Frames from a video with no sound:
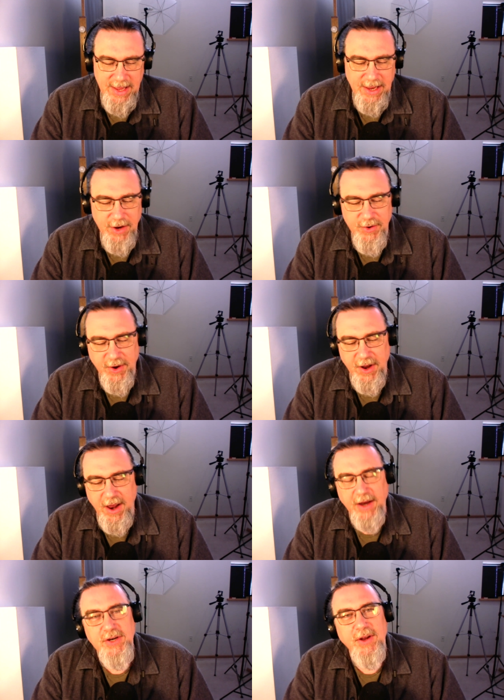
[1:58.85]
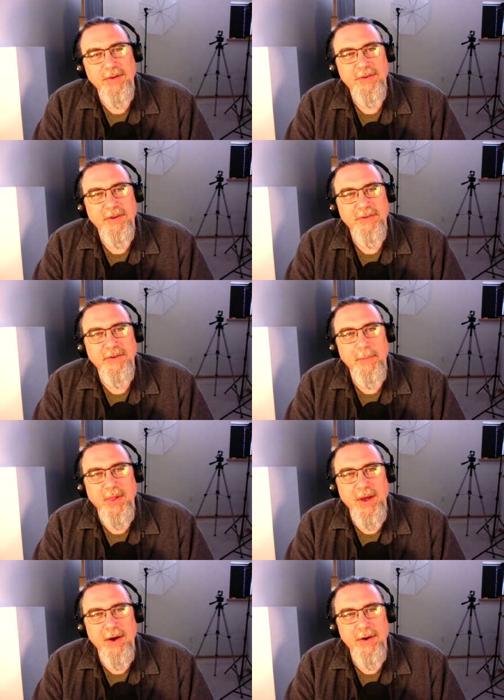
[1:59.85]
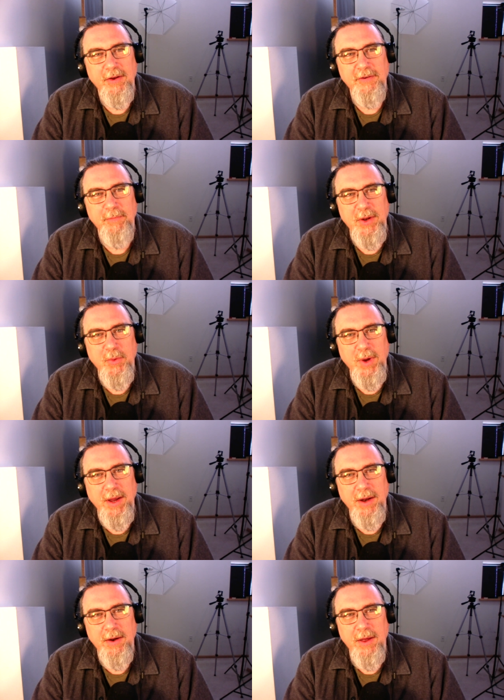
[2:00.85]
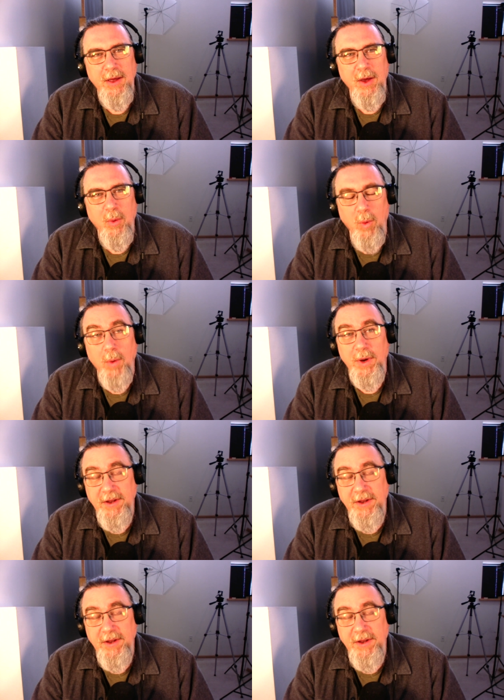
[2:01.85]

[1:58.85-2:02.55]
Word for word: interconnections and similarities between what we